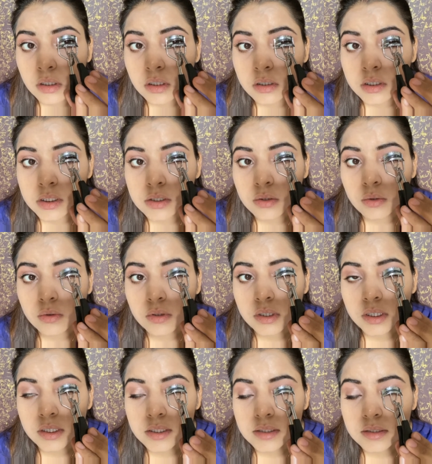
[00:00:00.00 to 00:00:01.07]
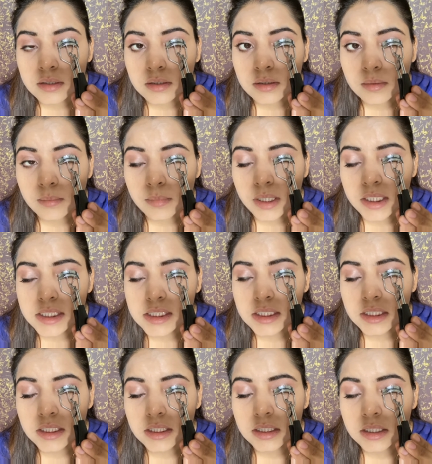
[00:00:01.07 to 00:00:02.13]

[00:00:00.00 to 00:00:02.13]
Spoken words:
just hold this, press it.